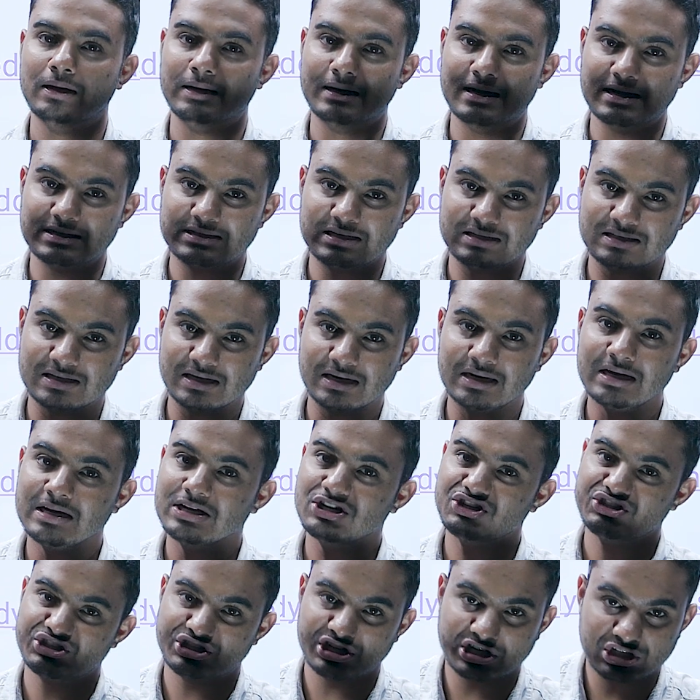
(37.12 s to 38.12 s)

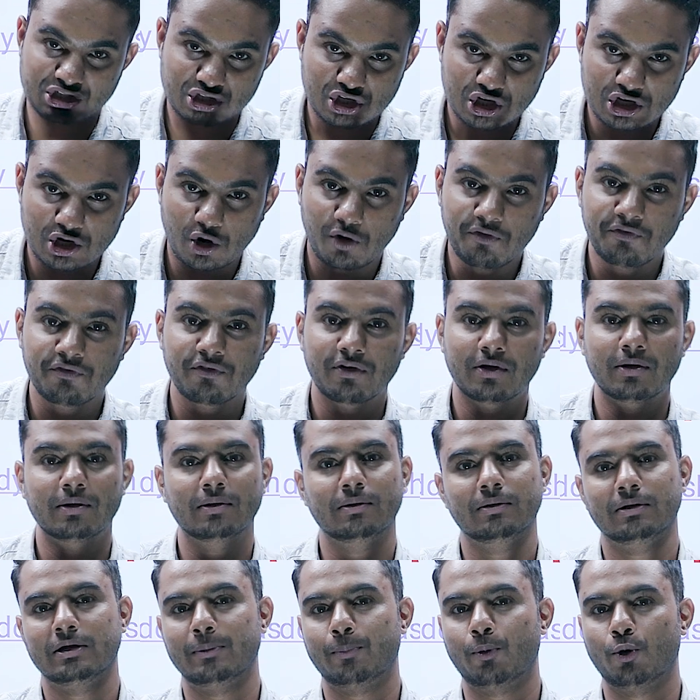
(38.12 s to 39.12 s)
necessary structure of
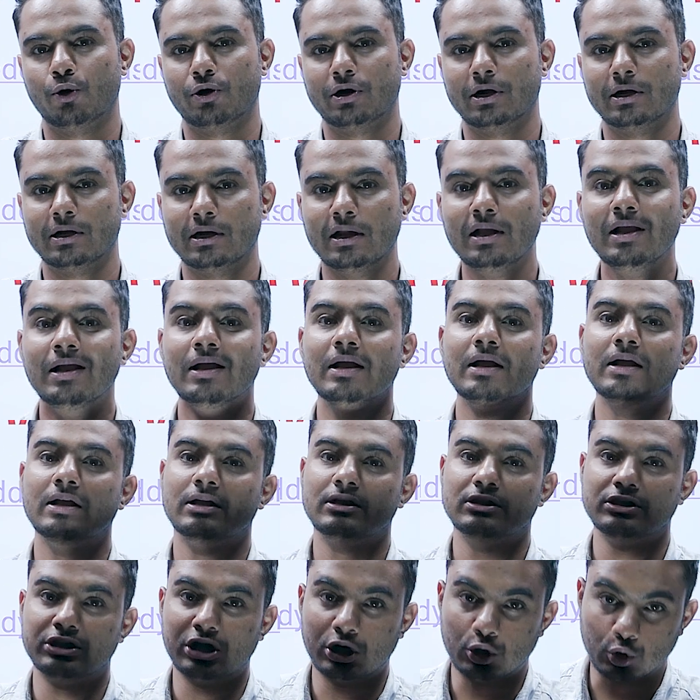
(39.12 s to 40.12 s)
report writing,
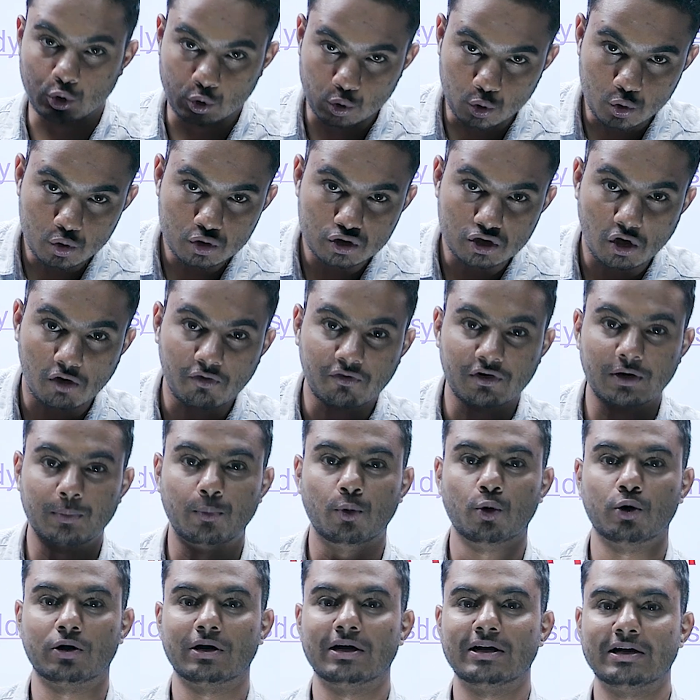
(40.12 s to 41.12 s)
the do's of
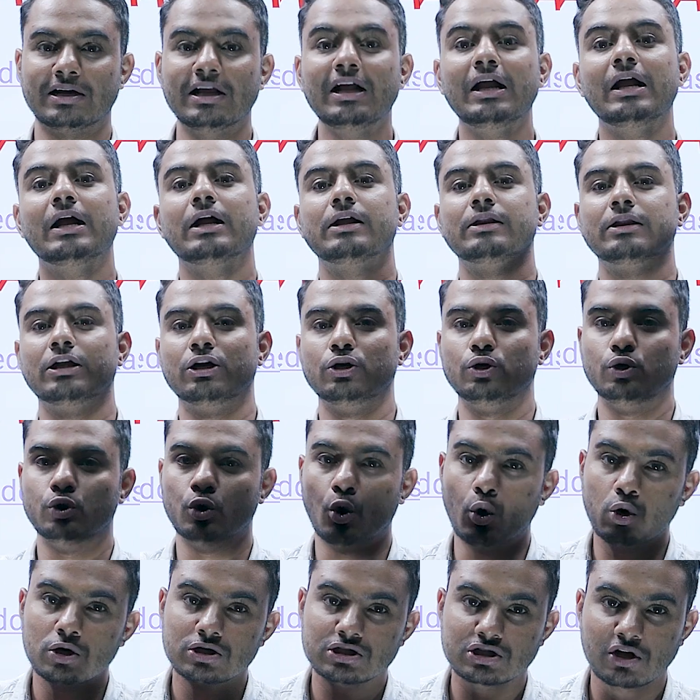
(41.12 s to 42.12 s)
report writing, the
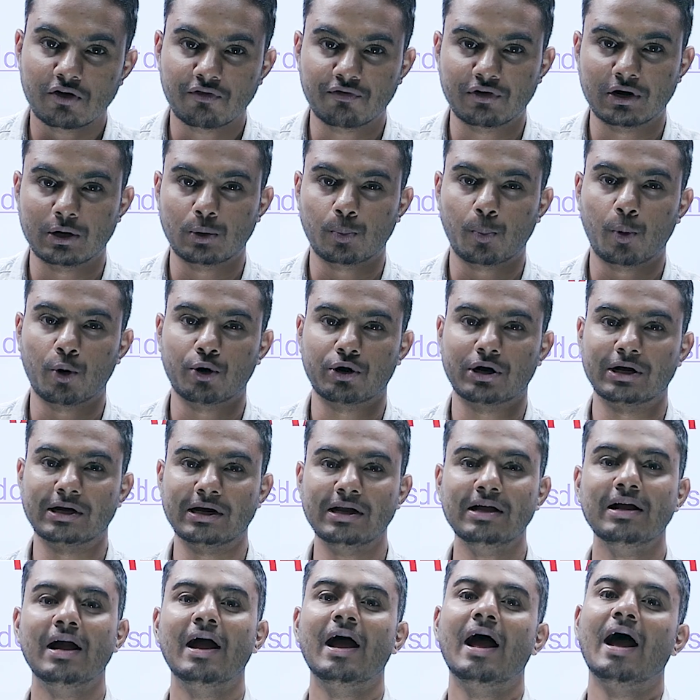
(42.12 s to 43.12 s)
don'ts of report
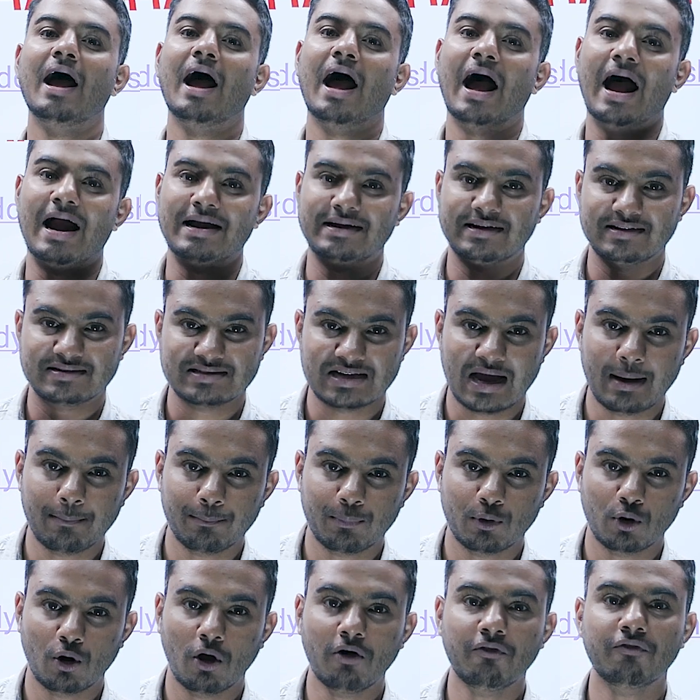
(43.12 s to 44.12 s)
writing, and a
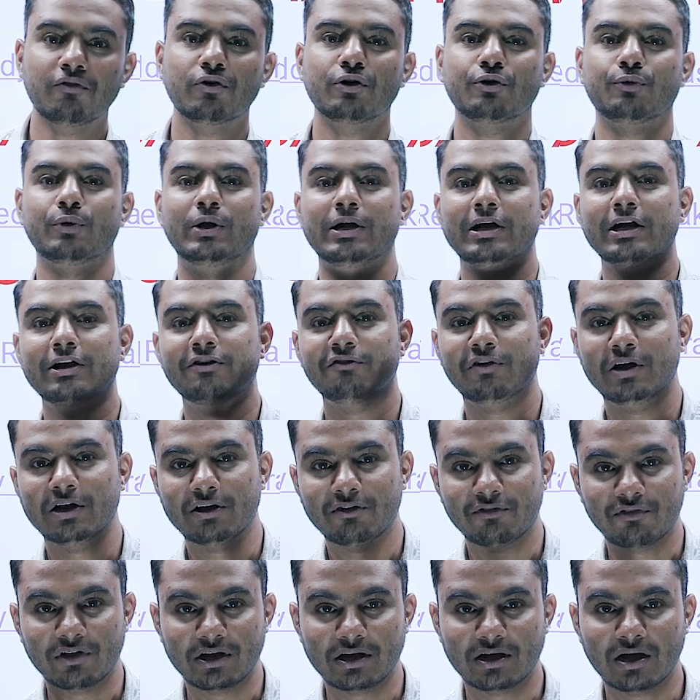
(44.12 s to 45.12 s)
sample of
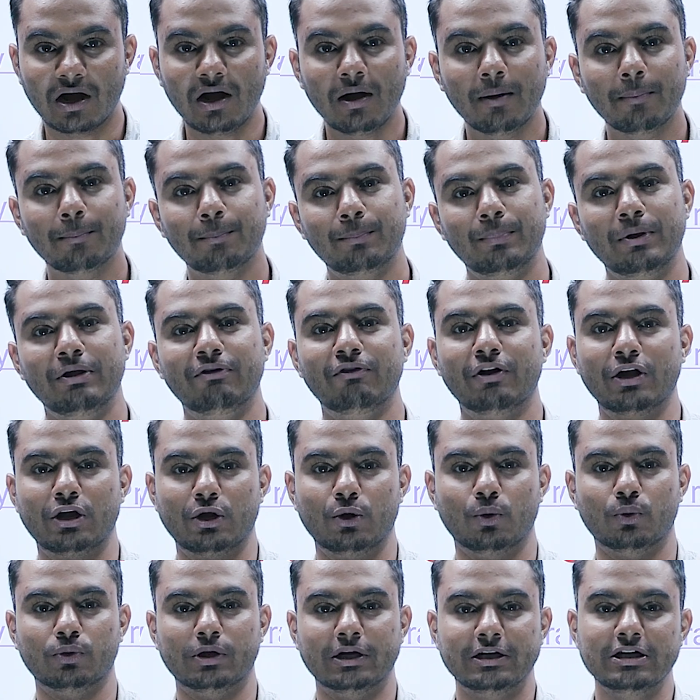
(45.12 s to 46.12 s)
2025 ka
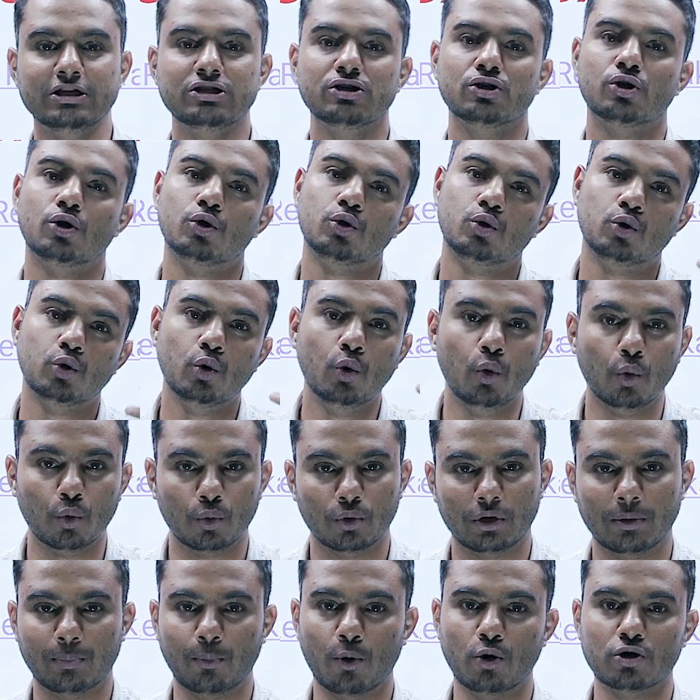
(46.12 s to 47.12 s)
PVQ, that is
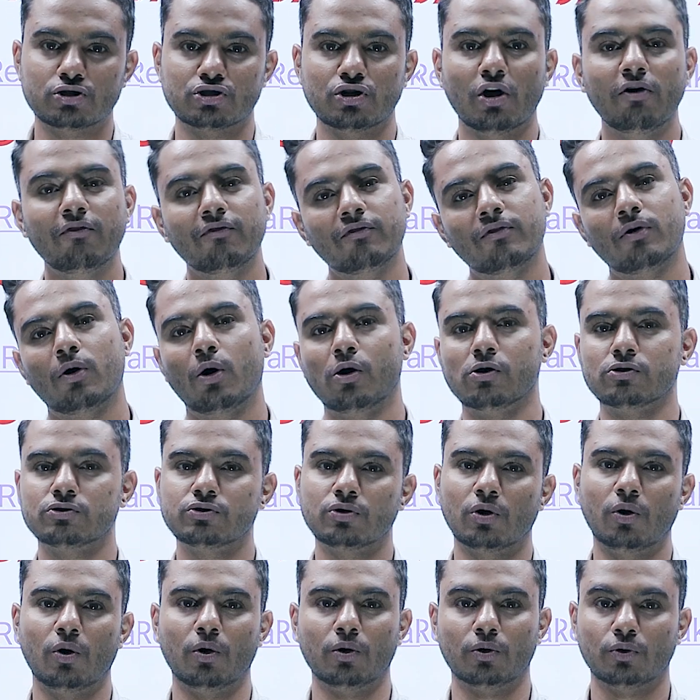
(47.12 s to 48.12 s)
two reports
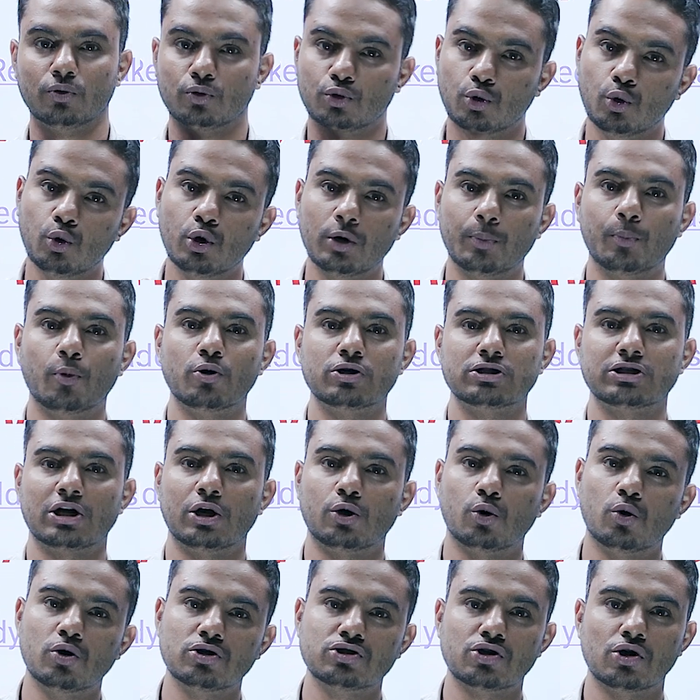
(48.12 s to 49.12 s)

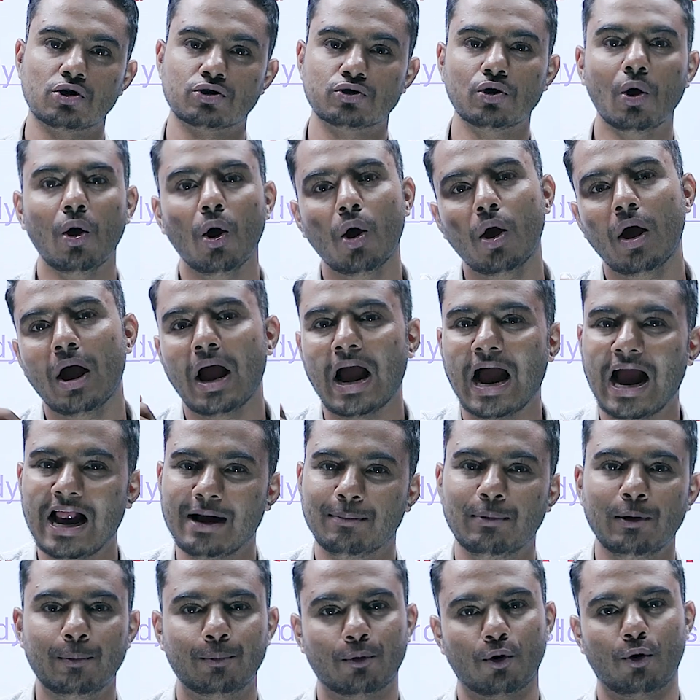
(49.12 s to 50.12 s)
ka notes also
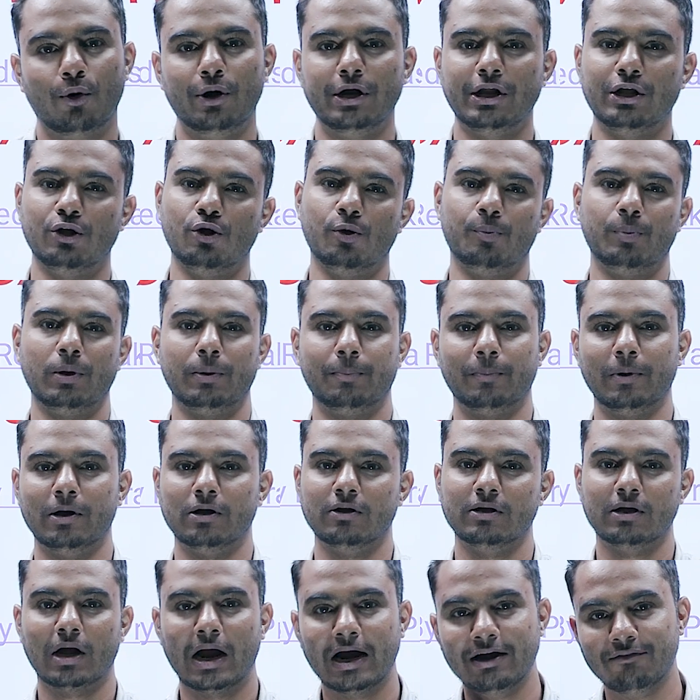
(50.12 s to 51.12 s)
I'll be providing you
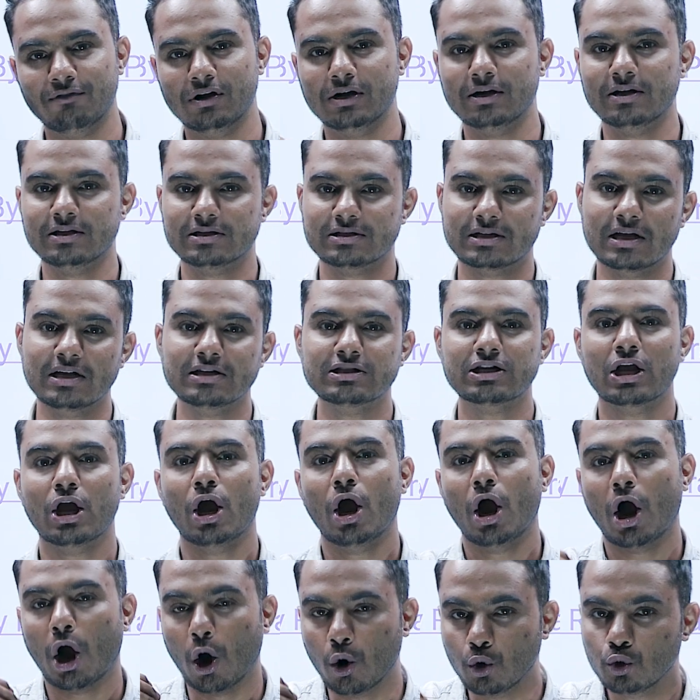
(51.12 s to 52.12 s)
people, and we'll discuss
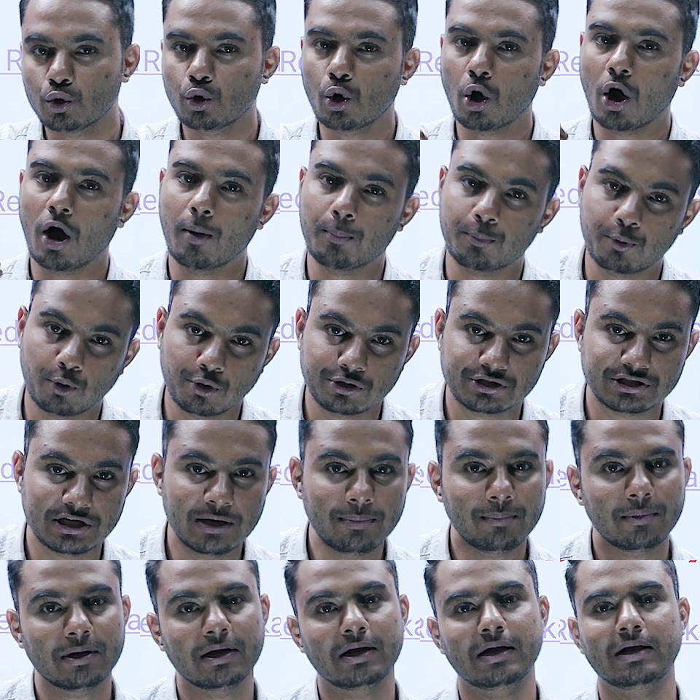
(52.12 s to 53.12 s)
how to approach
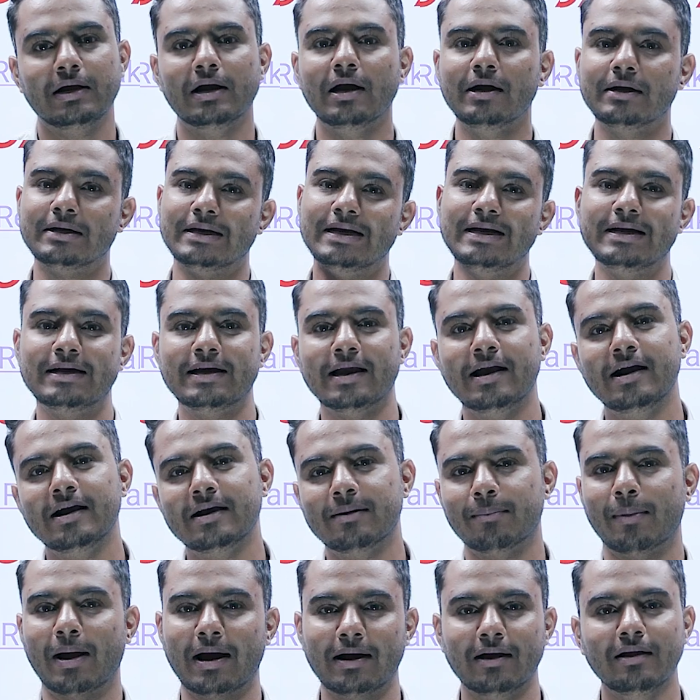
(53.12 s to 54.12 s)
them in a
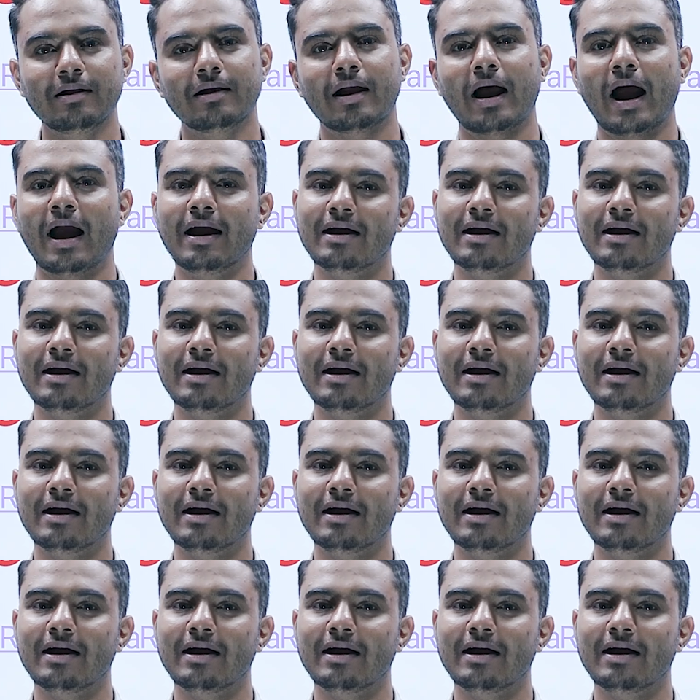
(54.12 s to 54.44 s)
detailed manner.